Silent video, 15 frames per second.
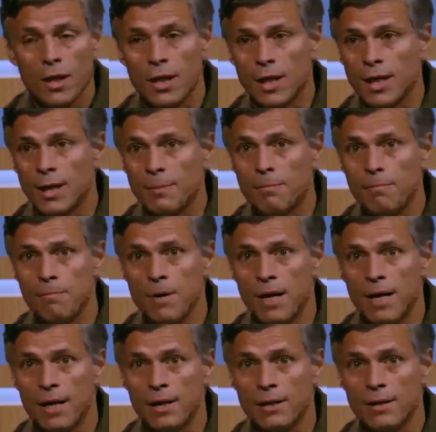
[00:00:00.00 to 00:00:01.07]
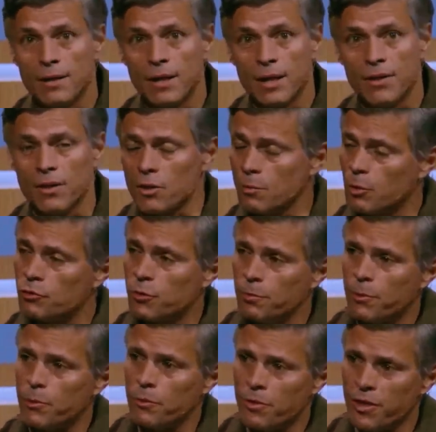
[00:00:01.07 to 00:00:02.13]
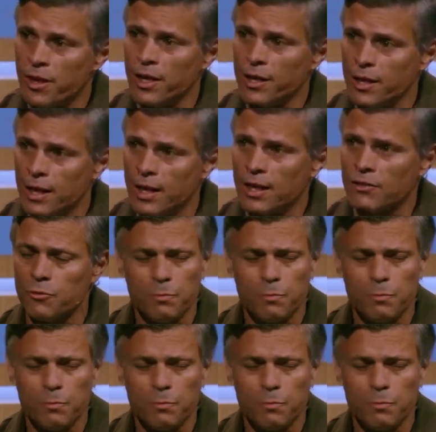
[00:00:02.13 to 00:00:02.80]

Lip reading: And I think the most important thing, and I